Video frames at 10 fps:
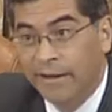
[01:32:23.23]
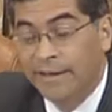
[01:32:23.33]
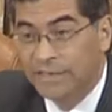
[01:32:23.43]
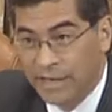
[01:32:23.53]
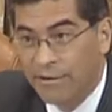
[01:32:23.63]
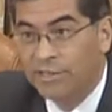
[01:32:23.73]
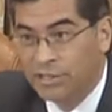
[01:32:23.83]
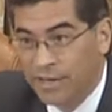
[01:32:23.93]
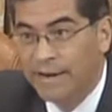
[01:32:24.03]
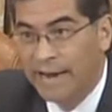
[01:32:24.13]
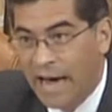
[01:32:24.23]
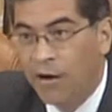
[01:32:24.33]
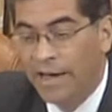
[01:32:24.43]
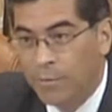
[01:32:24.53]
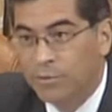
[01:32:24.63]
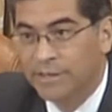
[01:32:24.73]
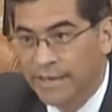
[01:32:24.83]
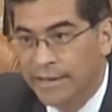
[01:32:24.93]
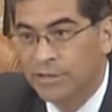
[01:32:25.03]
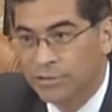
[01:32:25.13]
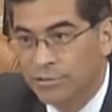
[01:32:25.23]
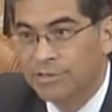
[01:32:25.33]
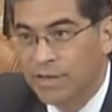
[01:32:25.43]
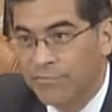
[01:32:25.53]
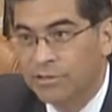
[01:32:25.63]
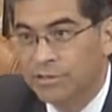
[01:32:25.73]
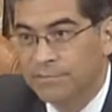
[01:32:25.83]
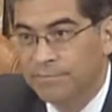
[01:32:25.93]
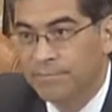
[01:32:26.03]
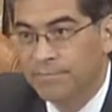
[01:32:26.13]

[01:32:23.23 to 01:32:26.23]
Is Eric's son now able to get insurance coverage?